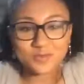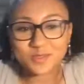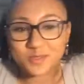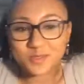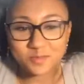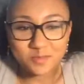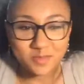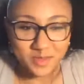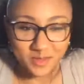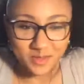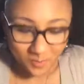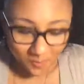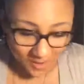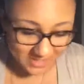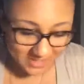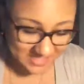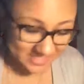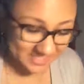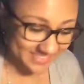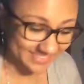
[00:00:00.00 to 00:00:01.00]
it was a big
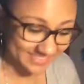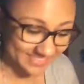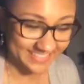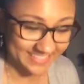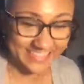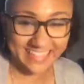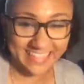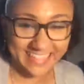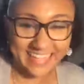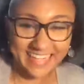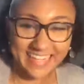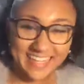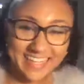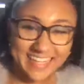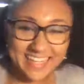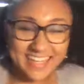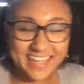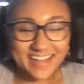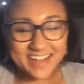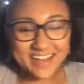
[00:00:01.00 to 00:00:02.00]
question.
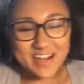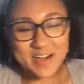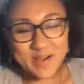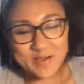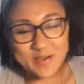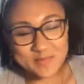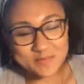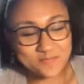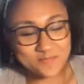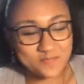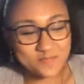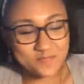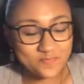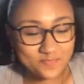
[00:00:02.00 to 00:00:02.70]
And